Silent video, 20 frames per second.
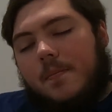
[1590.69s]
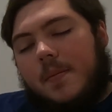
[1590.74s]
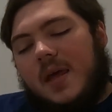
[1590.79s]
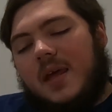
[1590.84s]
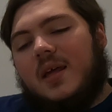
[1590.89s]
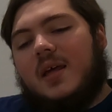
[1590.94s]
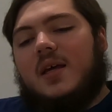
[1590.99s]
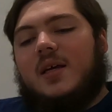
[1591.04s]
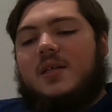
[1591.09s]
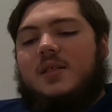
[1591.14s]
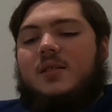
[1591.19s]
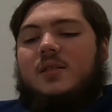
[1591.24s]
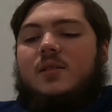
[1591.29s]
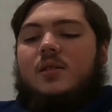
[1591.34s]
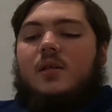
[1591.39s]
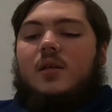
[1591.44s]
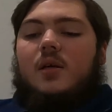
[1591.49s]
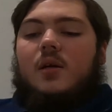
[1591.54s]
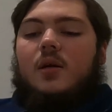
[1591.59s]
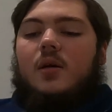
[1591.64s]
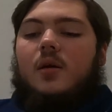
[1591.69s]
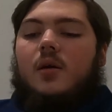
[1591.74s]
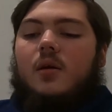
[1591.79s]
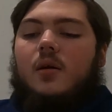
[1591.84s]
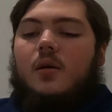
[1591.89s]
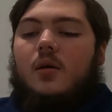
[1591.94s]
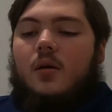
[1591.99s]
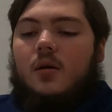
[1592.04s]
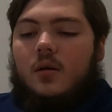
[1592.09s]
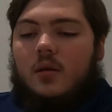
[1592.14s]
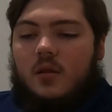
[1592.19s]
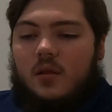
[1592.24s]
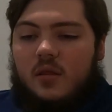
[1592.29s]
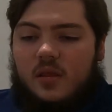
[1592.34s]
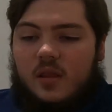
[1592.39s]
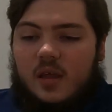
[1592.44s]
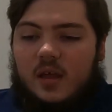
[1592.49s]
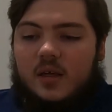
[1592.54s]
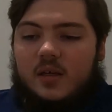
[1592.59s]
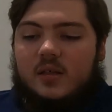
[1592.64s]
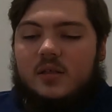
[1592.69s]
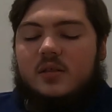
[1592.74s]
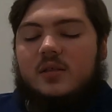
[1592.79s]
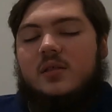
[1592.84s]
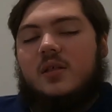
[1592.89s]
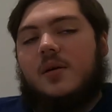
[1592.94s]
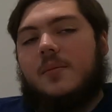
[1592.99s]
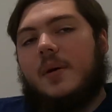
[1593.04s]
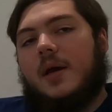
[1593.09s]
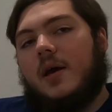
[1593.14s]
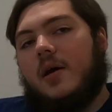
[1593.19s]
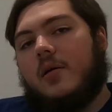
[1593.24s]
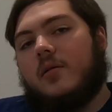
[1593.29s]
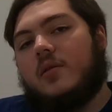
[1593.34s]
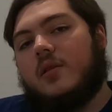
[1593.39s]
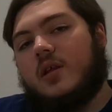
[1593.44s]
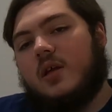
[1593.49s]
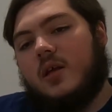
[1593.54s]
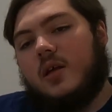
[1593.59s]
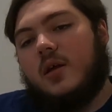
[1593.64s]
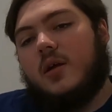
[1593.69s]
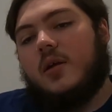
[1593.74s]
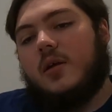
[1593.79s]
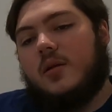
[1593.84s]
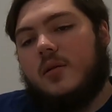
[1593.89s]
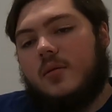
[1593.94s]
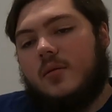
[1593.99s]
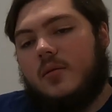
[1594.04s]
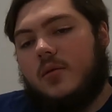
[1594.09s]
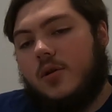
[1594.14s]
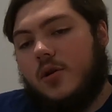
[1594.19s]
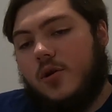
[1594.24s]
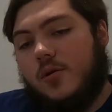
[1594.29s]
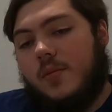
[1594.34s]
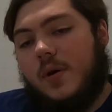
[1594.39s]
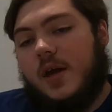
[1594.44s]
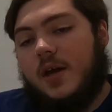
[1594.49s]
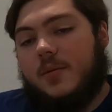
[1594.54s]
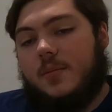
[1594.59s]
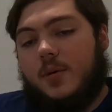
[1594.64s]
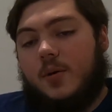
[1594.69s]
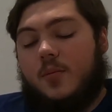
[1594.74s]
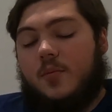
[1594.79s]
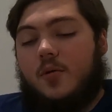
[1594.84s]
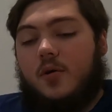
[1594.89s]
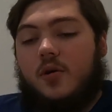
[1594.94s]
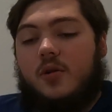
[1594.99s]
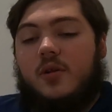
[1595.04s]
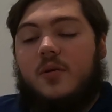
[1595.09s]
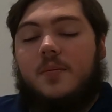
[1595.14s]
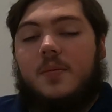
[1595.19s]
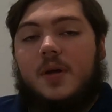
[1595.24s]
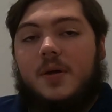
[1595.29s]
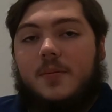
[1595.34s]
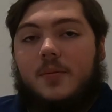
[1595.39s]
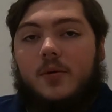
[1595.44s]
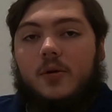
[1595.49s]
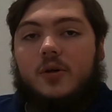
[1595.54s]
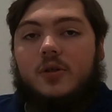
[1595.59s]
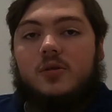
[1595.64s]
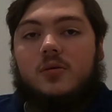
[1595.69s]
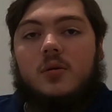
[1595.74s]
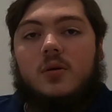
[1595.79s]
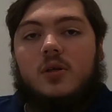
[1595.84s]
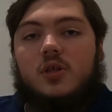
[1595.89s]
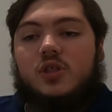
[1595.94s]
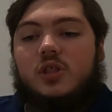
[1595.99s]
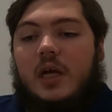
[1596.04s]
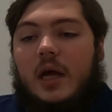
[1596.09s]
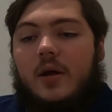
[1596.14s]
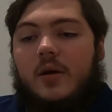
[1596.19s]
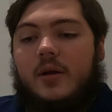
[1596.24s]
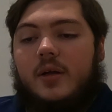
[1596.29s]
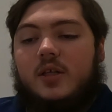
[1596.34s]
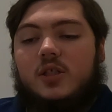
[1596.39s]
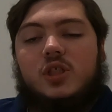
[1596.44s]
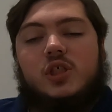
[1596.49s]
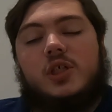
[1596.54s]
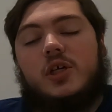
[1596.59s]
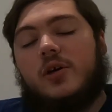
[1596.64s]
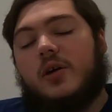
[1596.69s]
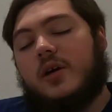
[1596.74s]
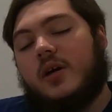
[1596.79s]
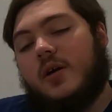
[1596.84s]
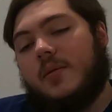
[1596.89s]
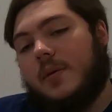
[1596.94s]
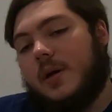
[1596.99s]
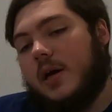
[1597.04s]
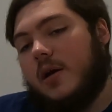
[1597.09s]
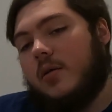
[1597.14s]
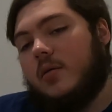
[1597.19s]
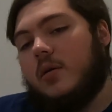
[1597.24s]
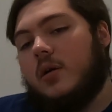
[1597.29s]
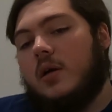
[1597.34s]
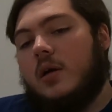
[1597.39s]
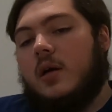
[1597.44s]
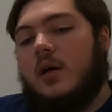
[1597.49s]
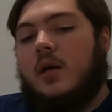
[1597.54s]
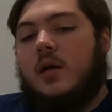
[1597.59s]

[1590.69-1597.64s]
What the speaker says: biggest things about the new MacBook Pro that people are shouting and cheering about